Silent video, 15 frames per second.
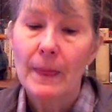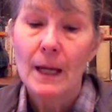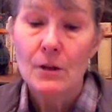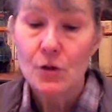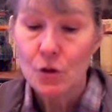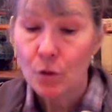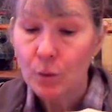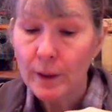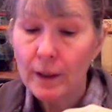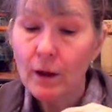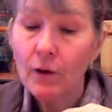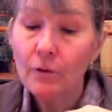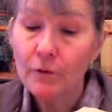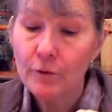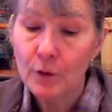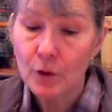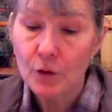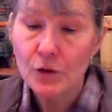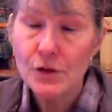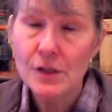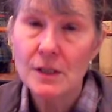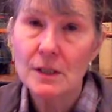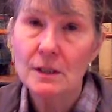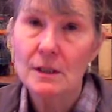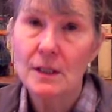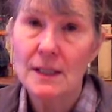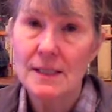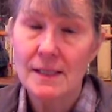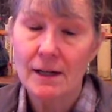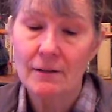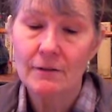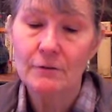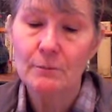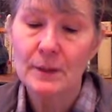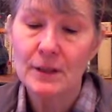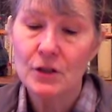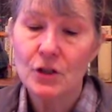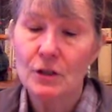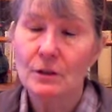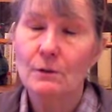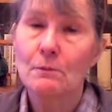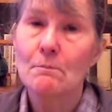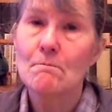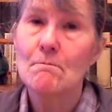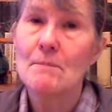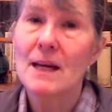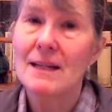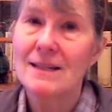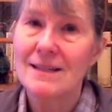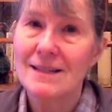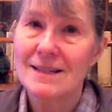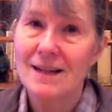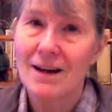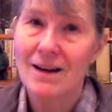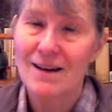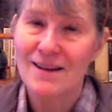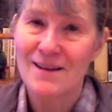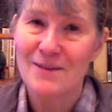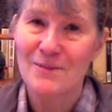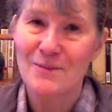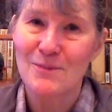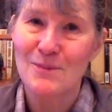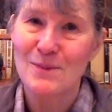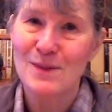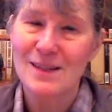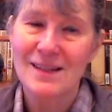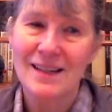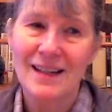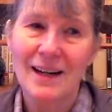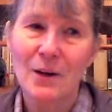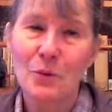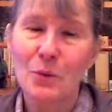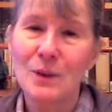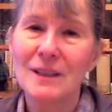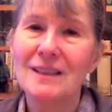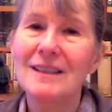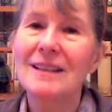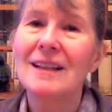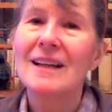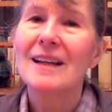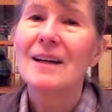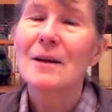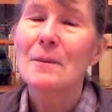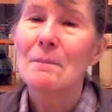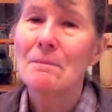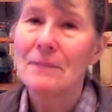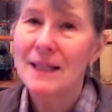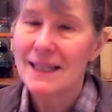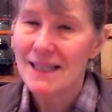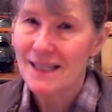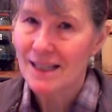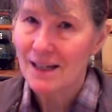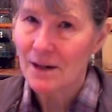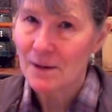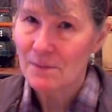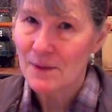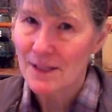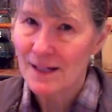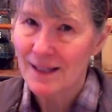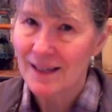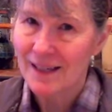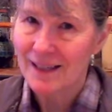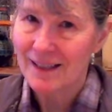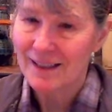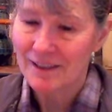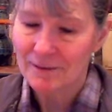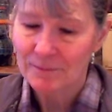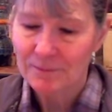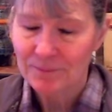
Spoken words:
So we are first, as I've mentioned many times, and I will many times again.